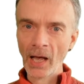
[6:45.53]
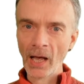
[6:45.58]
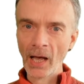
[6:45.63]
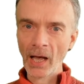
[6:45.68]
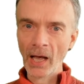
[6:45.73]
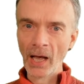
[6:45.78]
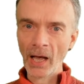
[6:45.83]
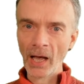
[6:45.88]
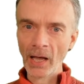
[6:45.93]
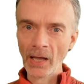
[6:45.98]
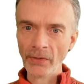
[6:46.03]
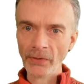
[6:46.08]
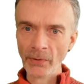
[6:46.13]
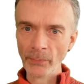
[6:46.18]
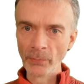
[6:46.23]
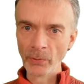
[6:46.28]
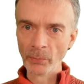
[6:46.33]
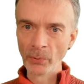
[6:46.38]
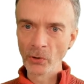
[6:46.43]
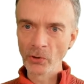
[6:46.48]
And the
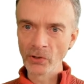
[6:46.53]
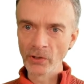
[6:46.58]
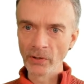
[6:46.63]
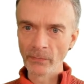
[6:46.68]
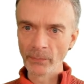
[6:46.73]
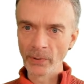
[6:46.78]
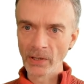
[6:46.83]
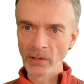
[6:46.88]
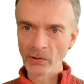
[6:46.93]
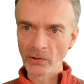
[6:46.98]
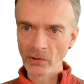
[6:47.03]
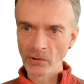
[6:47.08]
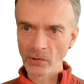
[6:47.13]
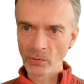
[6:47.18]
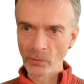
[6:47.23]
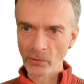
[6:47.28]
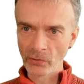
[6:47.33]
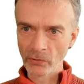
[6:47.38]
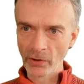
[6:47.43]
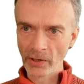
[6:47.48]
proportion of patients
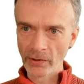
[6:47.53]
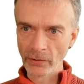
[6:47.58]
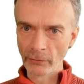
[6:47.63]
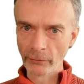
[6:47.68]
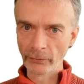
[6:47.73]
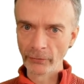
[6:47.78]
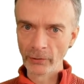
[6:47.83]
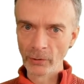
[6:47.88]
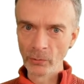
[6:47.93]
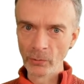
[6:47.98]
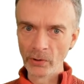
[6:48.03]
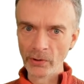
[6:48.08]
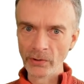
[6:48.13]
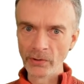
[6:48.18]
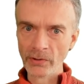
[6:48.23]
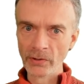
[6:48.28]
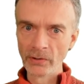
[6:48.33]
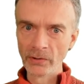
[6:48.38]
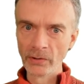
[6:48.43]
with retinal fluid